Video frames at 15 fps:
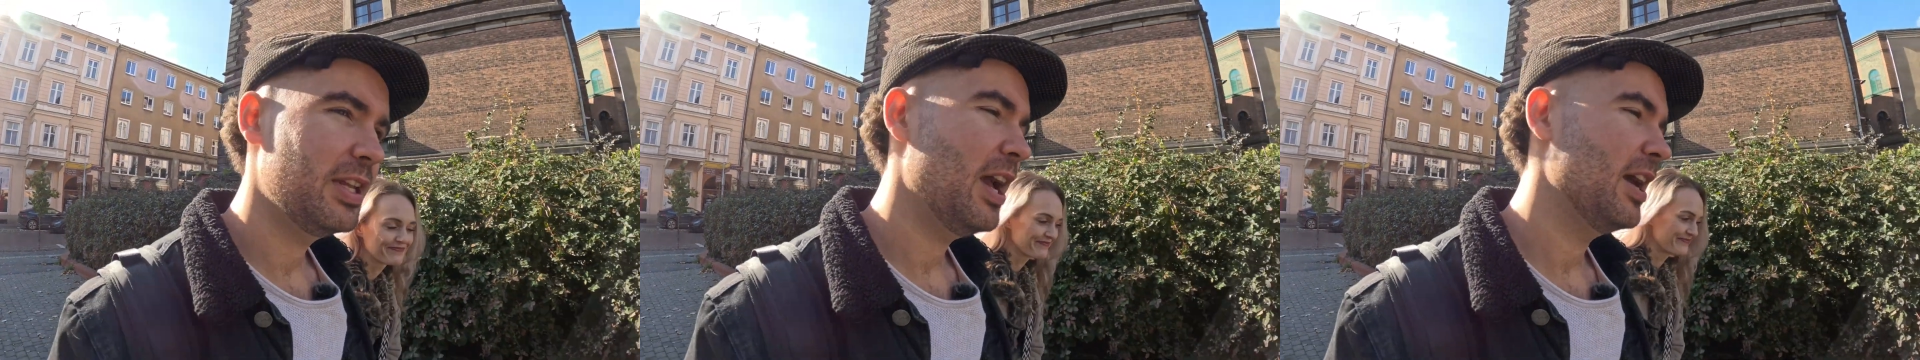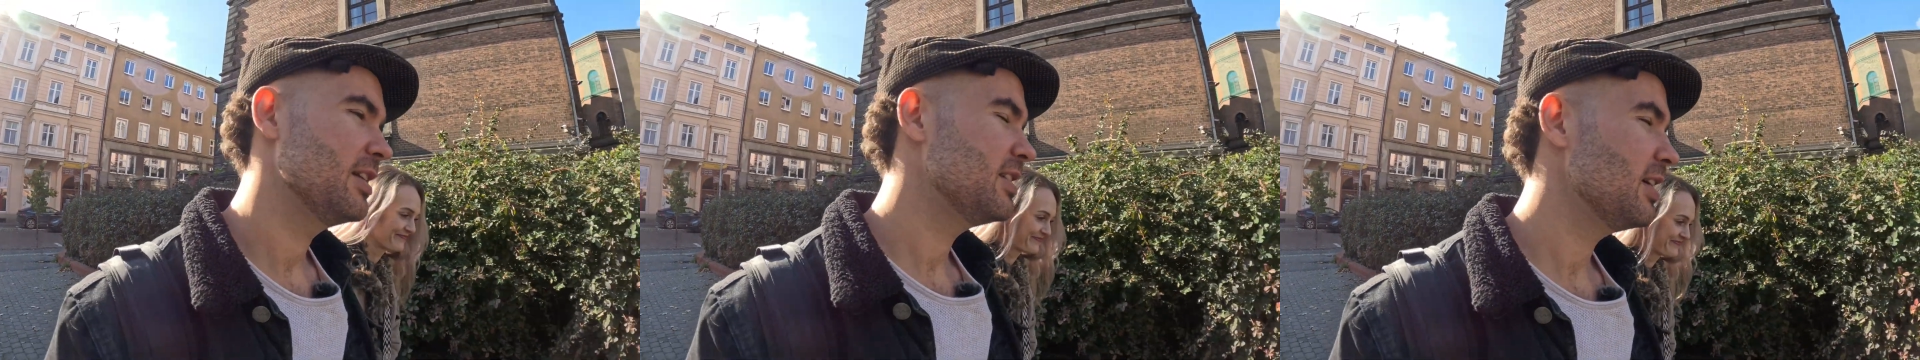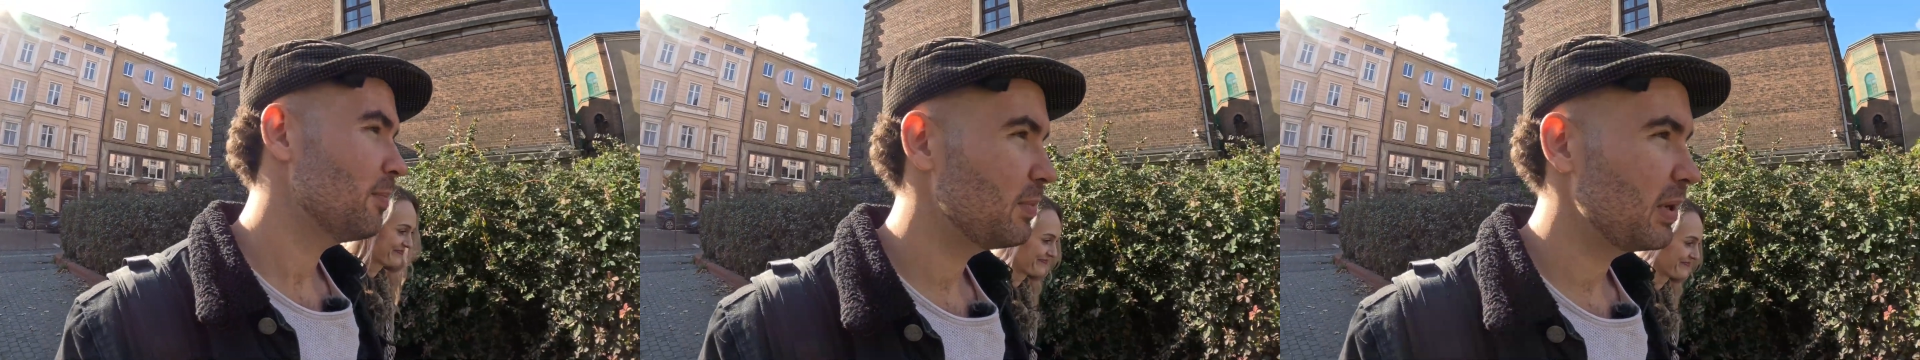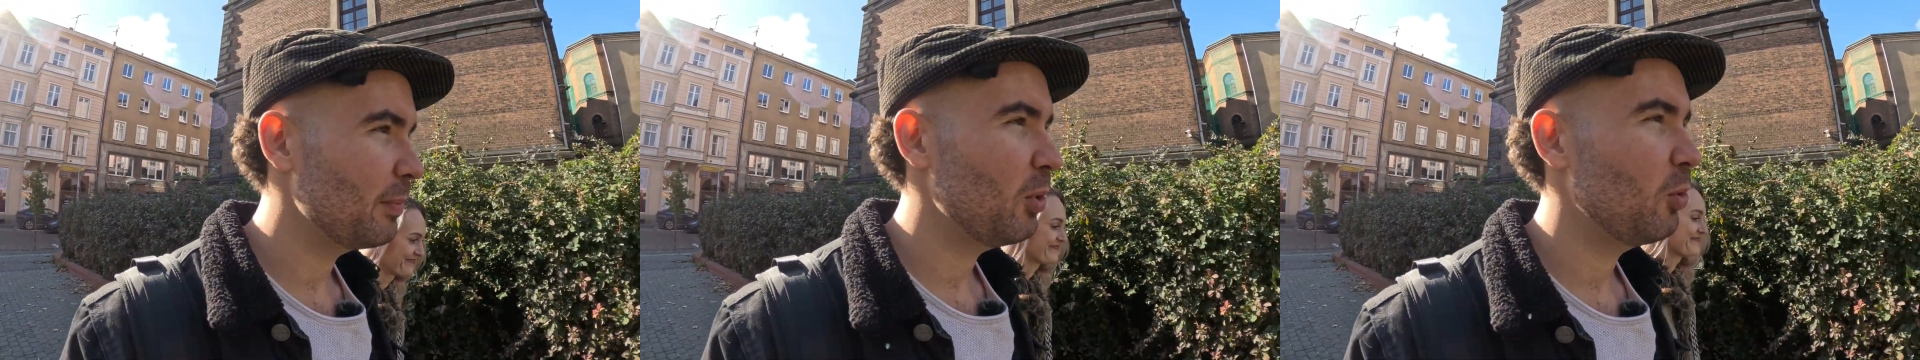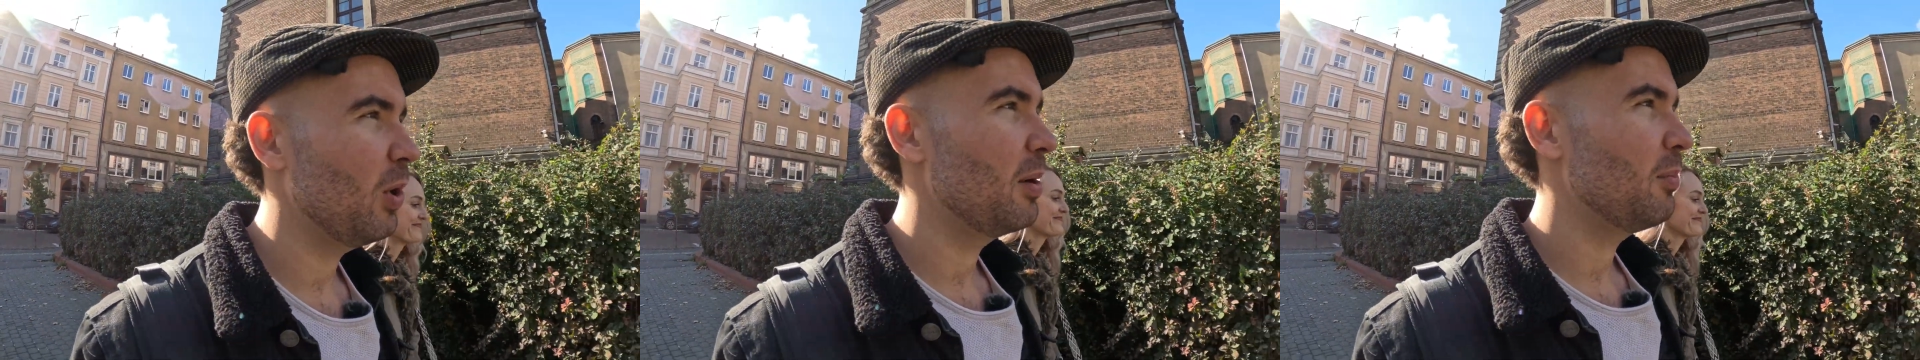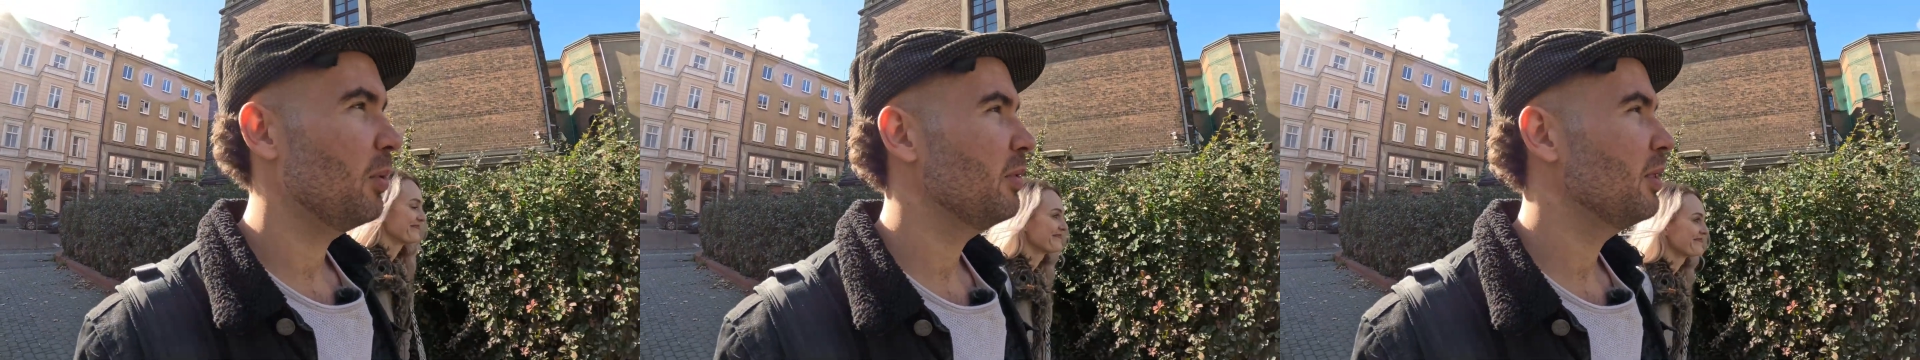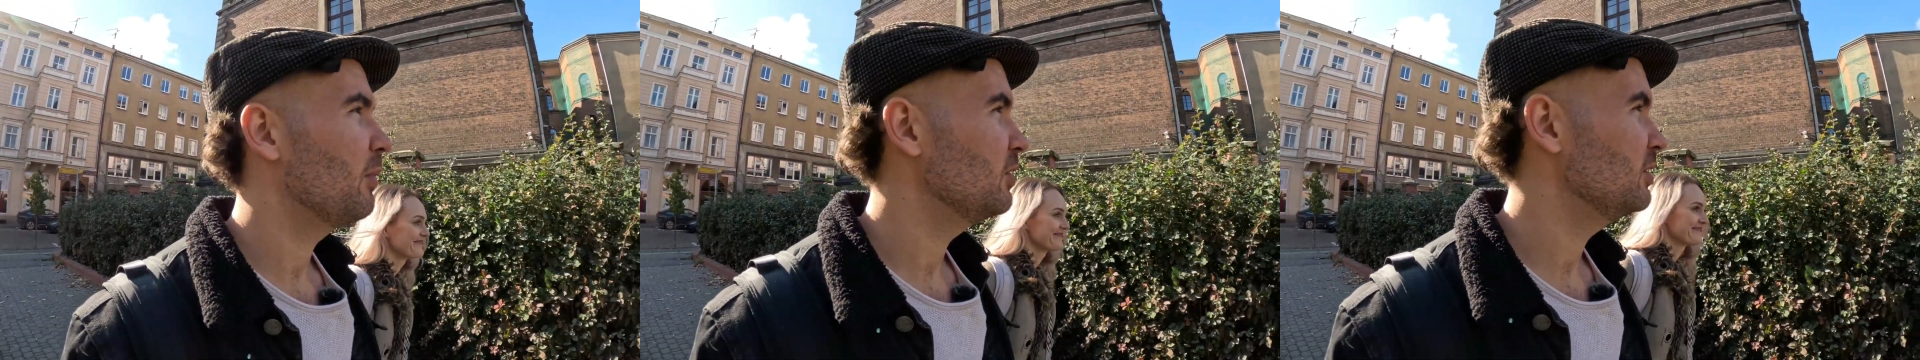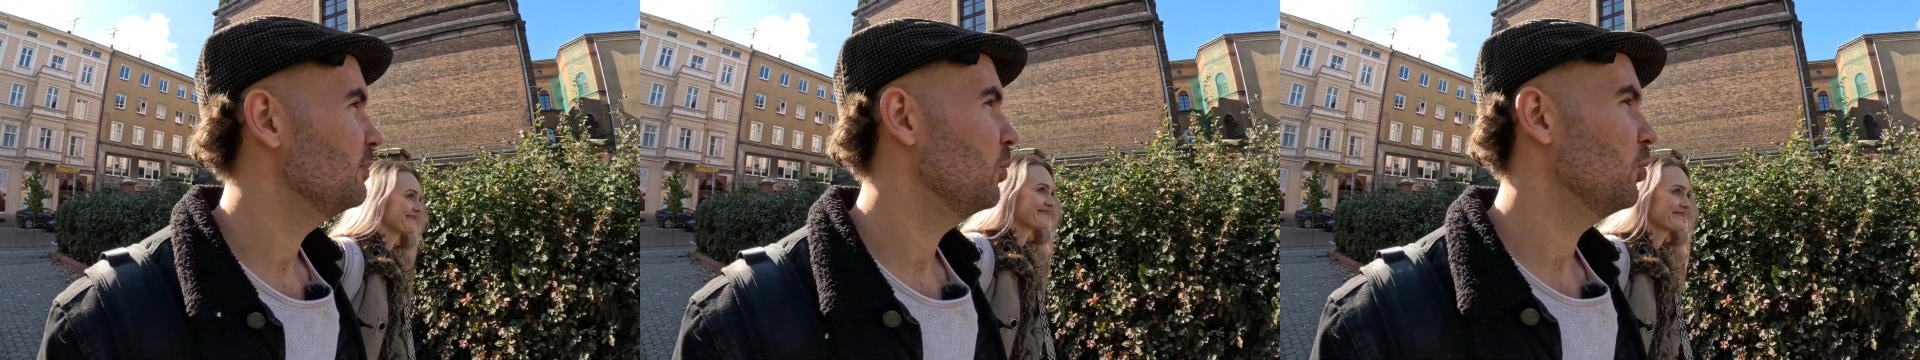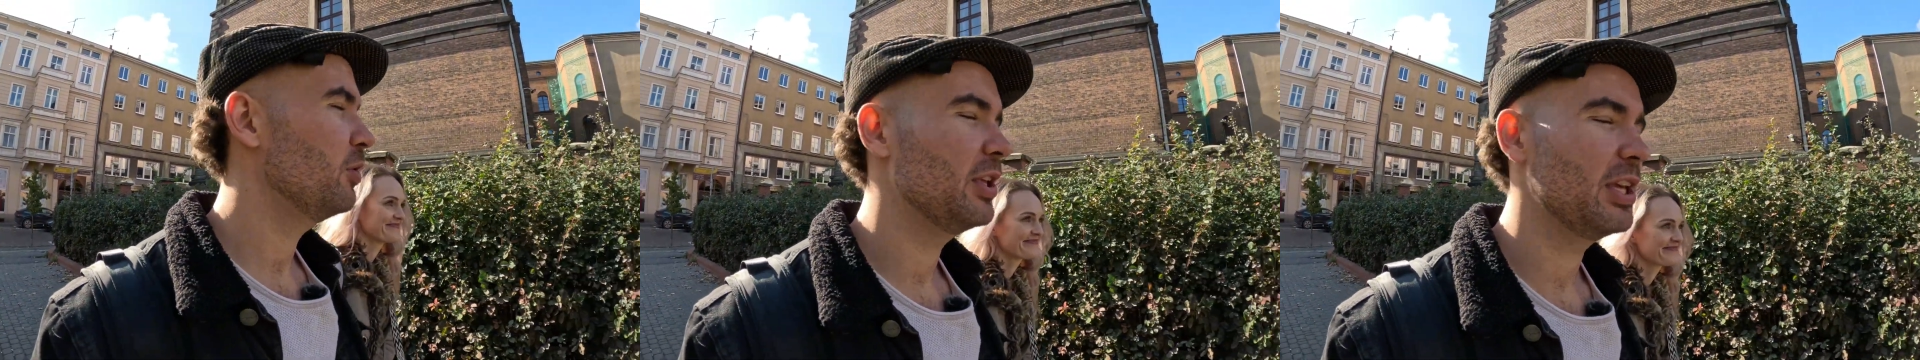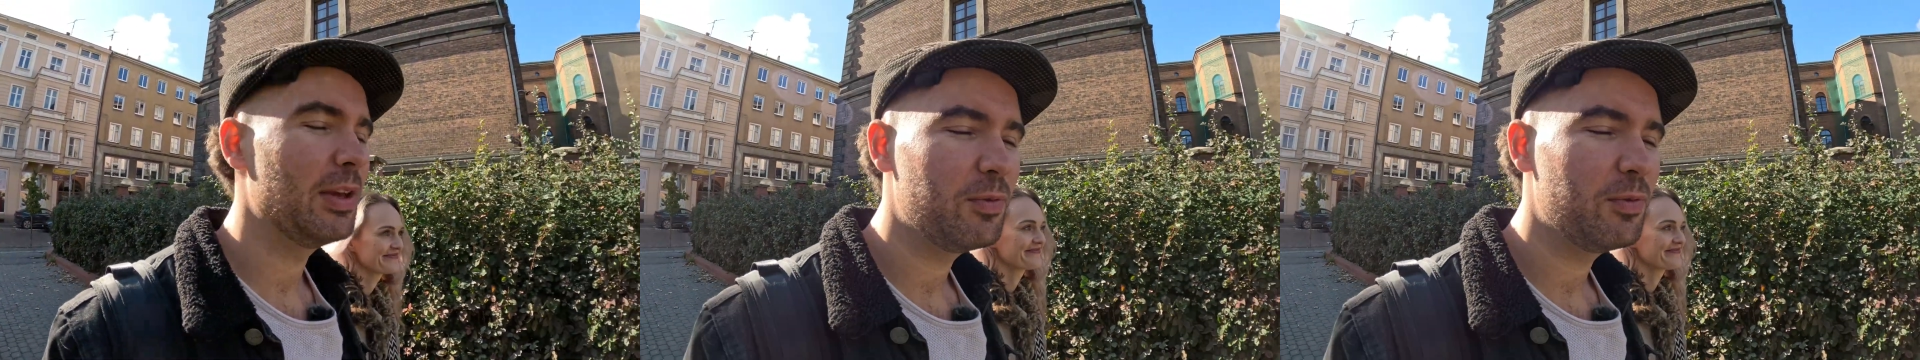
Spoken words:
Yeah, tip number one, probably the most important thing.